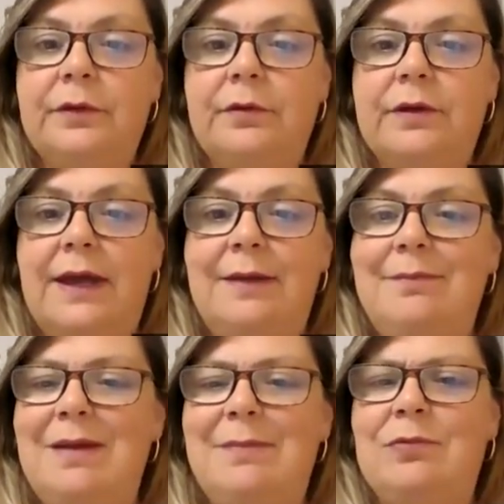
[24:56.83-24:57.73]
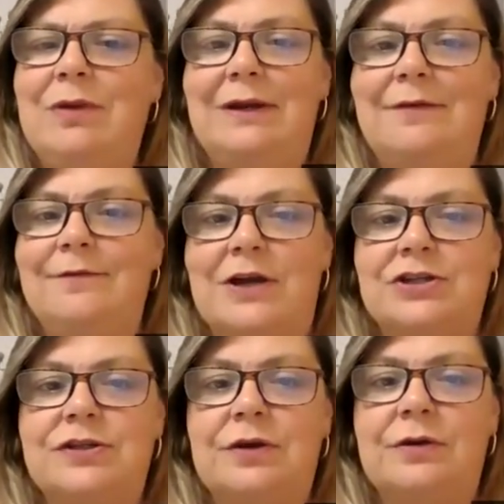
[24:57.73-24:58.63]
Okay, maybe written in
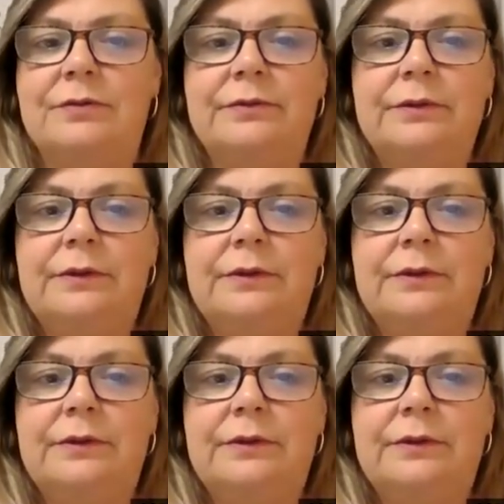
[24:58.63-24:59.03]
French though.